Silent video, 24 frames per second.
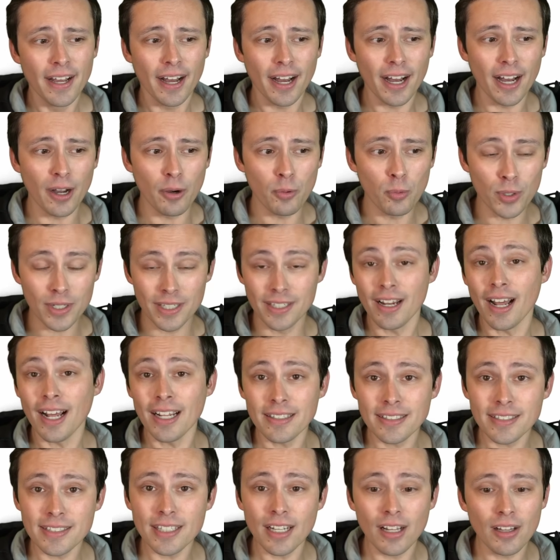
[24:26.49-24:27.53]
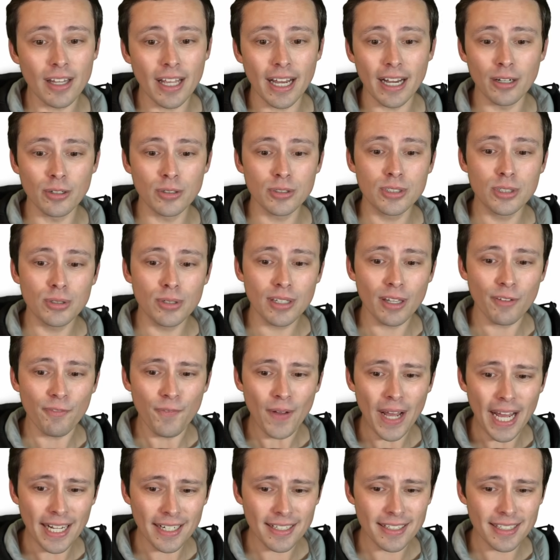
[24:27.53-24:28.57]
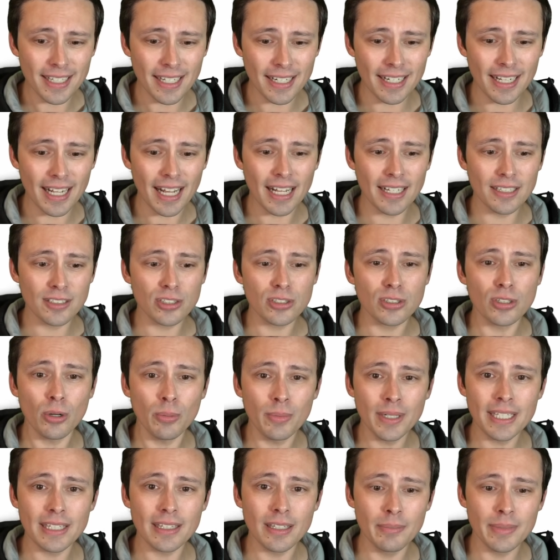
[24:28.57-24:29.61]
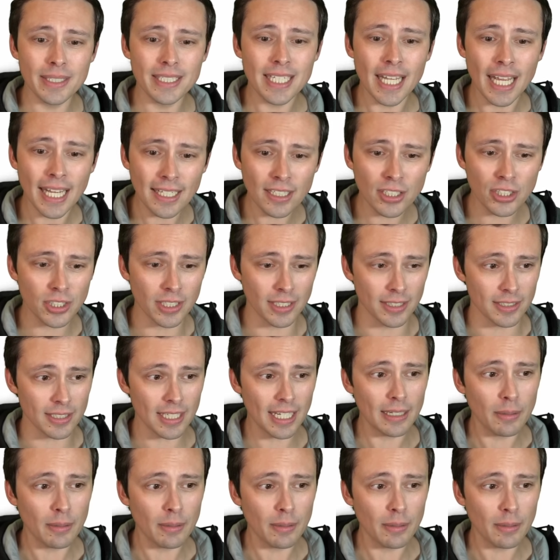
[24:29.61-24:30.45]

uh, would not sell out due to the fact that it has so many limitations.